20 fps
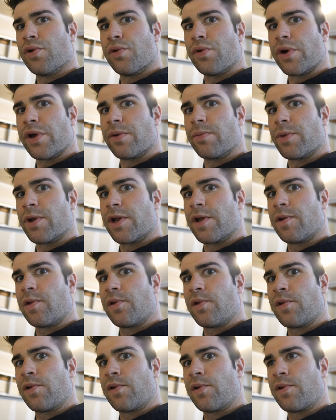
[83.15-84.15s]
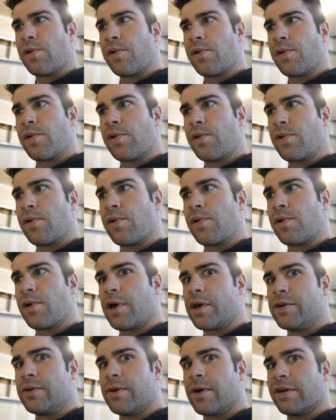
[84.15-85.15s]
Wait a minute.
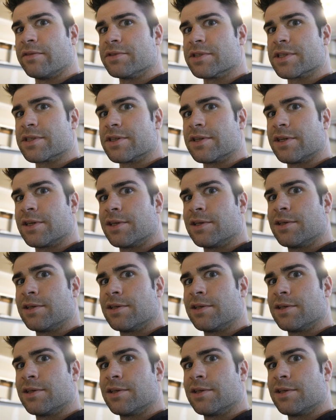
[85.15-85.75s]
I do have a saw.